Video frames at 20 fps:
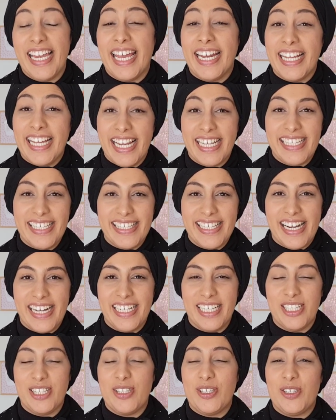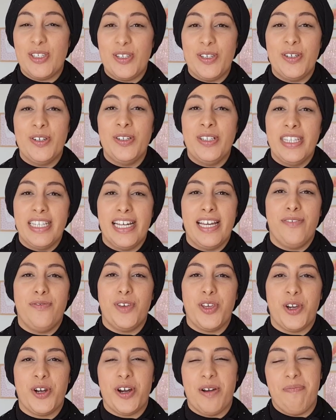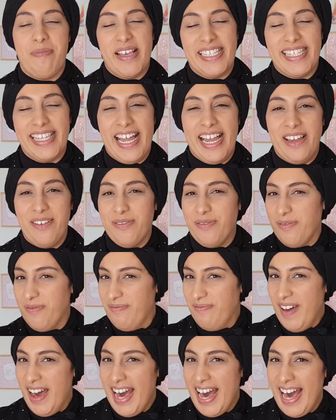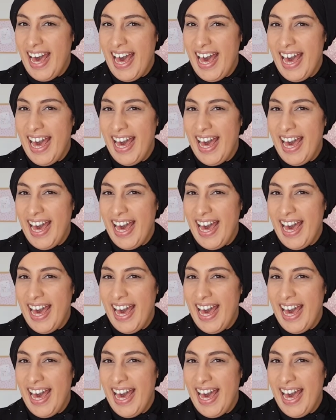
and get started to live your best life. Bye.